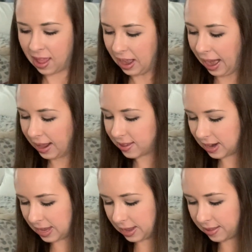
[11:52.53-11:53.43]
Next
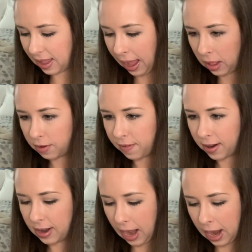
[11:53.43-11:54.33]
is Aloe
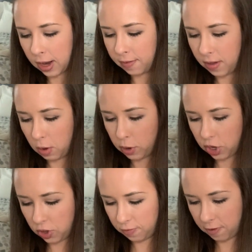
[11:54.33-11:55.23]
Vera Ivy, which
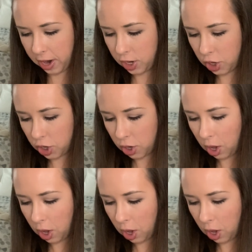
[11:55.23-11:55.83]
is fresh.